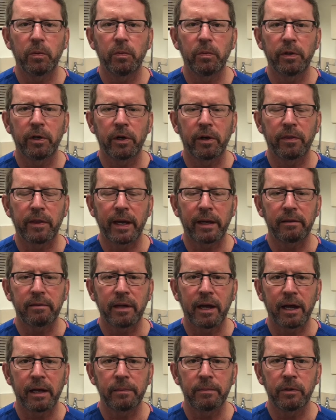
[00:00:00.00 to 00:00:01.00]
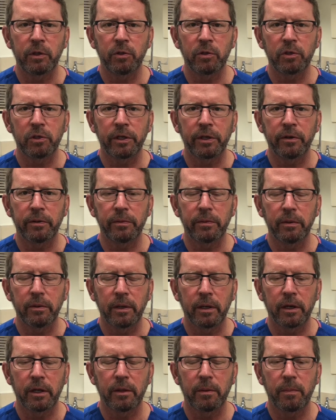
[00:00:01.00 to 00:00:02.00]
during that time, usually
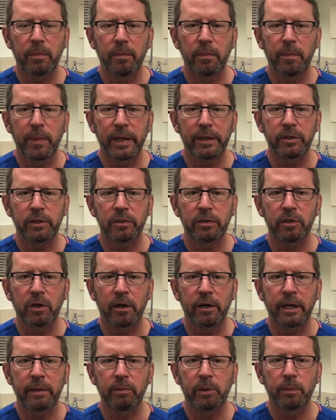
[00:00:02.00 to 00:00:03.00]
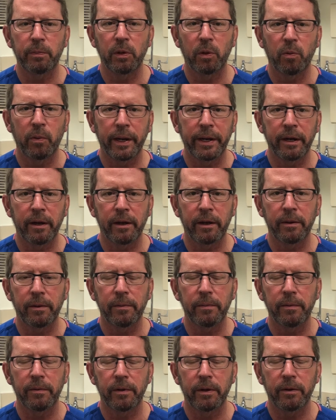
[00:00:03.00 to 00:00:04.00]
the patients aren't able to put weight on
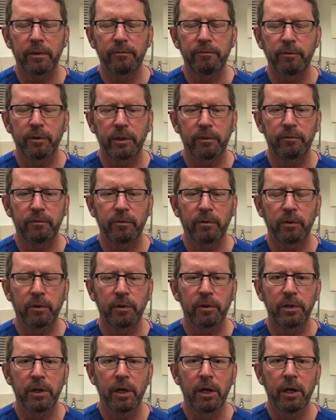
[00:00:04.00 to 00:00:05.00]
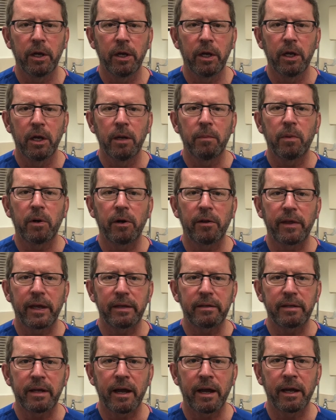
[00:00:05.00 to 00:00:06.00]
their foot for part of
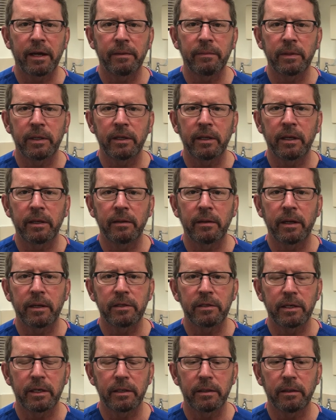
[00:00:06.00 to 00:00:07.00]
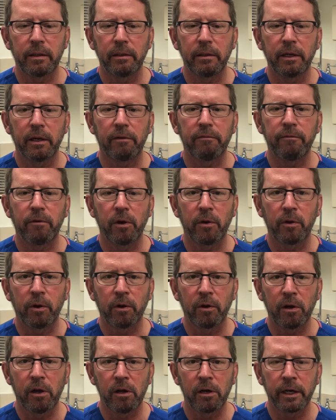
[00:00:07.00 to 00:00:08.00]
that time, and then as they get
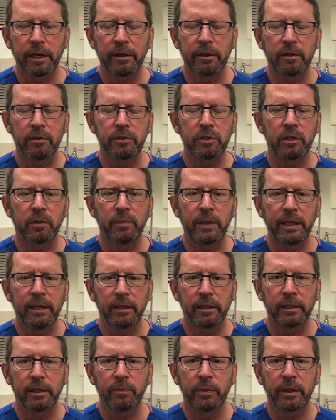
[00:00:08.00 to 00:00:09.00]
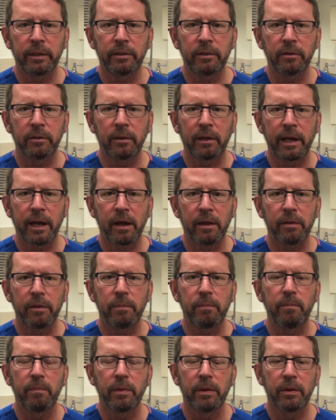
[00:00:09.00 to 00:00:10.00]
farther along and there's some healing, we do allow
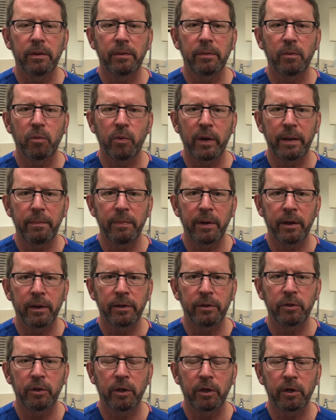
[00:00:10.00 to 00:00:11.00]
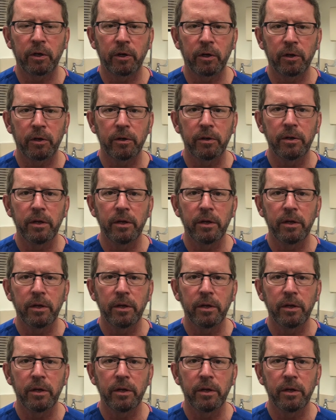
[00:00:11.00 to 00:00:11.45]
the weight bearing to occur.